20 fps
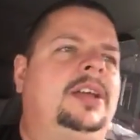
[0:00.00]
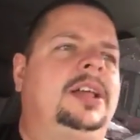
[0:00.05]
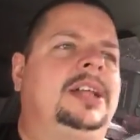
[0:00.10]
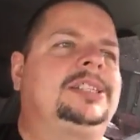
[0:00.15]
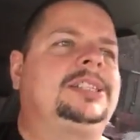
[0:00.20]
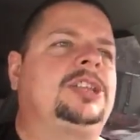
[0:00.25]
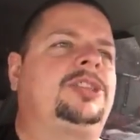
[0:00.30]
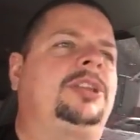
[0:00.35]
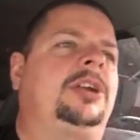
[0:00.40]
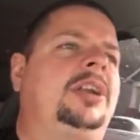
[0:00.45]

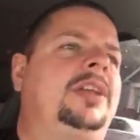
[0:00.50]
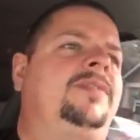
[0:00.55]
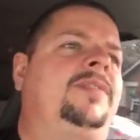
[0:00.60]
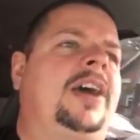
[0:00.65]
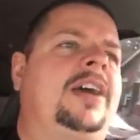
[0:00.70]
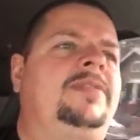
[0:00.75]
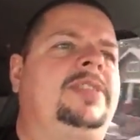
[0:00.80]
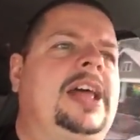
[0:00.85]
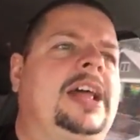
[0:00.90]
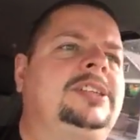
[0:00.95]
It's a
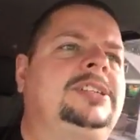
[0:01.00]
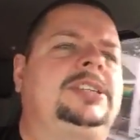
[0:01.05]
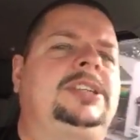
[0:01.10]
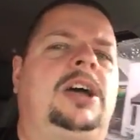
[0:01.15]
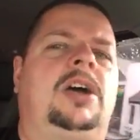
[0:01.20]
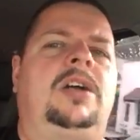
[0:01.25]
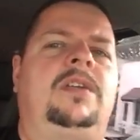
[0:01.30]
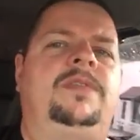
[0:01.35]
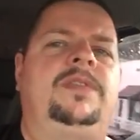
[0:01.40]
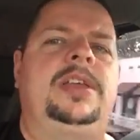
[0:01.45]

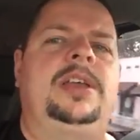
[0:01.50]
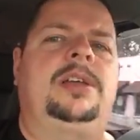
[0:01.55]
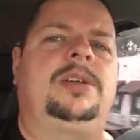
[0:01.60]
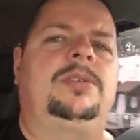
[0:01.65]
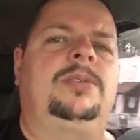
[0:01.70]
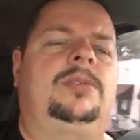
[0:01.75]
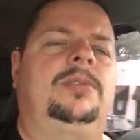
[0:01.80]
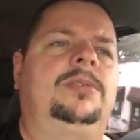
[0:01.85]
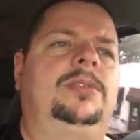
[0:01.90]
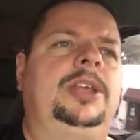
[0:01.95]
$35,000
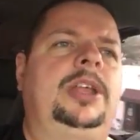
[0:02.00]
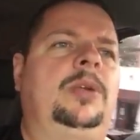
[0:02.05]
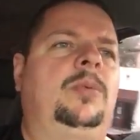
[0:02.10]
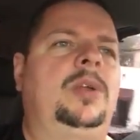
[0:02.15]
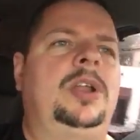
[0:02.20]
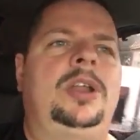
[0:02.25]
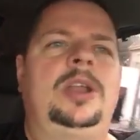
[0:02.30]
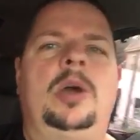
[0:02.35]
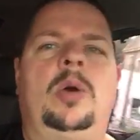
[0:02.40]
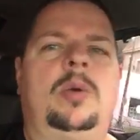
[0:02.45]
vehicle. You don't
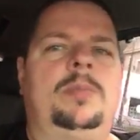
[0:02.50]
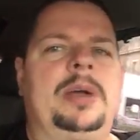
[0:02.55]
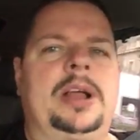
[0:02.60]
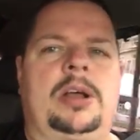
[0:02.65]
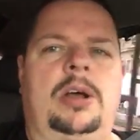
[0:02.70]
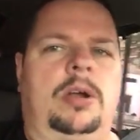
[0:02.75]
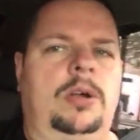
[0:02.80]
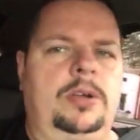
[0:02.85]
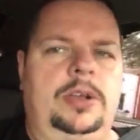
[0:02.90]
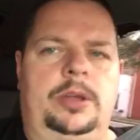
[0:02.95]
want to know what my
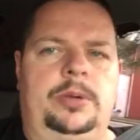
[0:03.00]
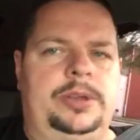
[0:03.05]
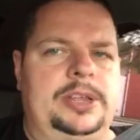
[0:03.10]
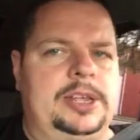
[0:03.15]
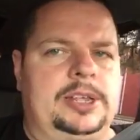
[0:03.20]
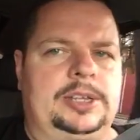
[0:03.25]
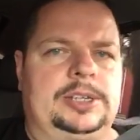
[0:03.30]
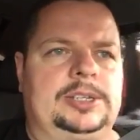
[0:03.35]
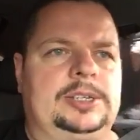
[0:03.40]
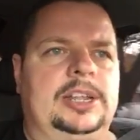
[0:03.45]
car note
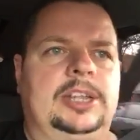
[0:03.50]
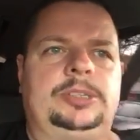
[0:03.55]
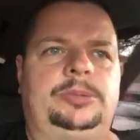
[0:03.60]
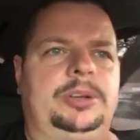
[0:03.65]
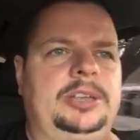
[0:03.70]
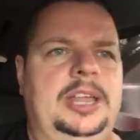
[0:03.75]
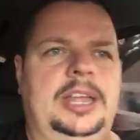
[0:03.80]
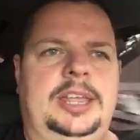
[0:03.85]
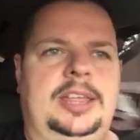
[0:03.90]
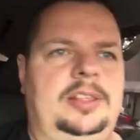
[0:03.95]
is. It's
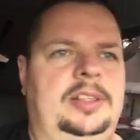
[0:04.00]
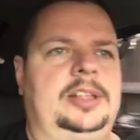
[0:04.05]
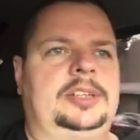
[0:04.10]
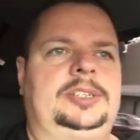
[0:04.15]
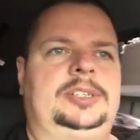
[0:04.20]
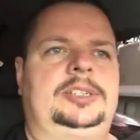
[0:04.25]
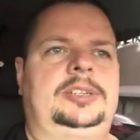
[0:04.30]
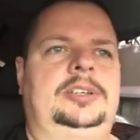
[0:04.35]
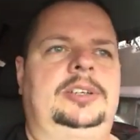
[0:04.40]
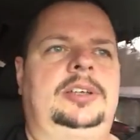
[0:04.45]

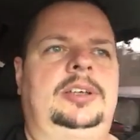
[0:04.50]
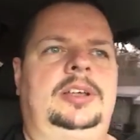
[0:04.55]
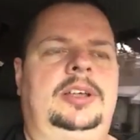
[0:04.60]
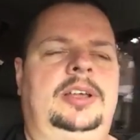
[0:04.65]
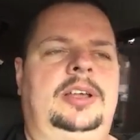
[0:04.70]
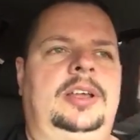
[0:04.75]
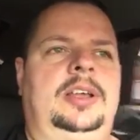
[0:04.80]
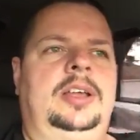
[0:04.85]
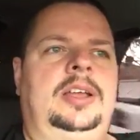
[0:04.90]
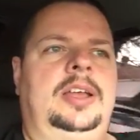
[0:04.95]
ridiculous.
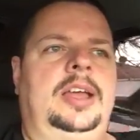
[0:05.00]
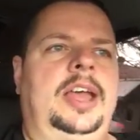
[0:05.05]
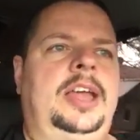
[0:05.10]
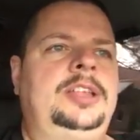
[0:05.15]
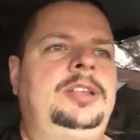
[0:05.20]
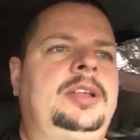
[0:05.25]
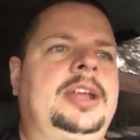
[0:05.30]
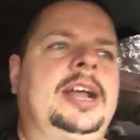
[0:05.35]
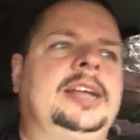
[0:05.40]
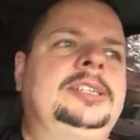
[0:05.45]

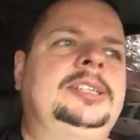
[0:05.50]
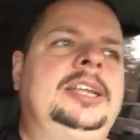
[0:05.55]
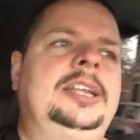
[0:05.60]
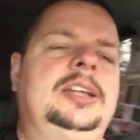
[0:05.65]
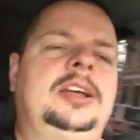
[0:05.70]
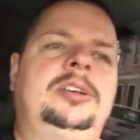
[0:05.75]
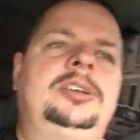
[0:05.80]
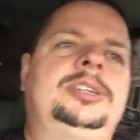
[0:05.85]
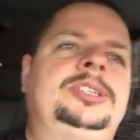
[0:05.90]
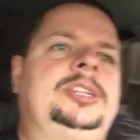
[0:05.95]
And you guys need
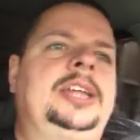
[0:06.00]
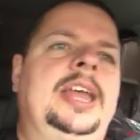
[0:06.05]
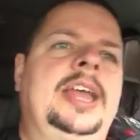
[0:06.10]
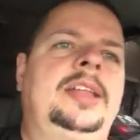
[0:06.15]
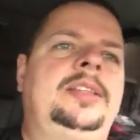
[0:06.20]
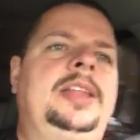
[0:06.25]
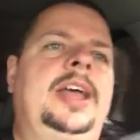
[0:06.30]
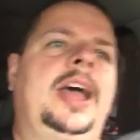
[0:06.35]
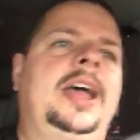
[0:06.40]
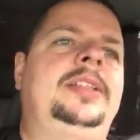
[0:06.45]
to
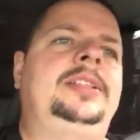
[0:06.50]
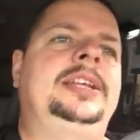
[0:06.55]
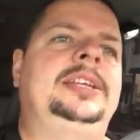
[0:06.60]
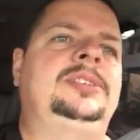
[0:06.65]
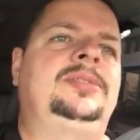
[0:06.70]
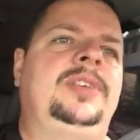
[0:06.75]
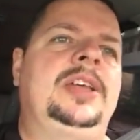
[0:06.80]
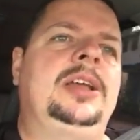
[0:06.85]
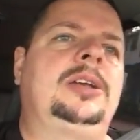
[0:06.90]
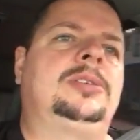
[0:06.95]
understand that
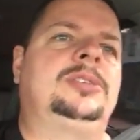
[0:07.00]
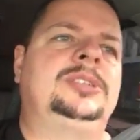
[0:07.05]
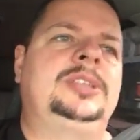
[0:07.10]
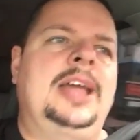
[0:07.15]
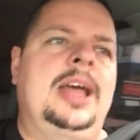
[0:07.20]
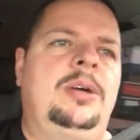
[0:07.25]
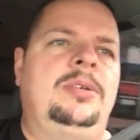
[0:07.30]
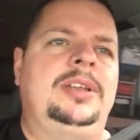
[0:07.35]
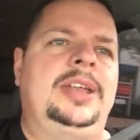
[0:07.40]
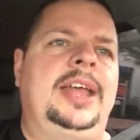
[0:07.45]
these vehicles
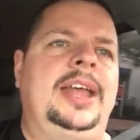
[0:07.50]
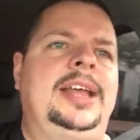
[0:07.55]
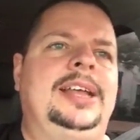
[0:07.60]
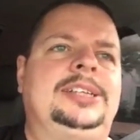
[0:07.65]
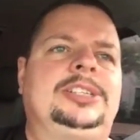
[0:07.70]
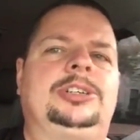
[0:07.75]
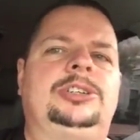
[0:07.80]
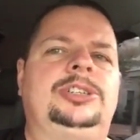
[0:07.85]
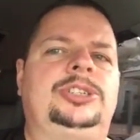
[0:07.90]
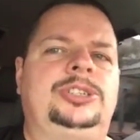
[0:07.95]

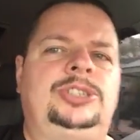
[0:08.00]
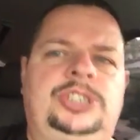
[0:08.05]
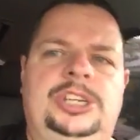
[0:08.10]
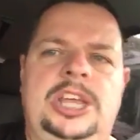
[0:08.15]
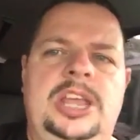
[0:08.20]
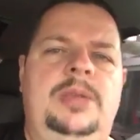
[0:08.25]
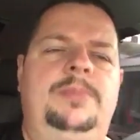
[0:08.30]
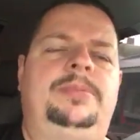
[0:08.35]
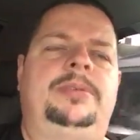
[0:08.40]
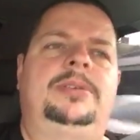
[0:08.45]
nowadays are just
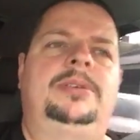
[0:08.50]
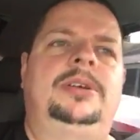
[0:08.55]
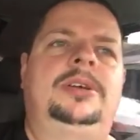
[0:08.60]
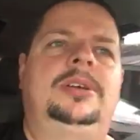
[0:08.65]
cheap.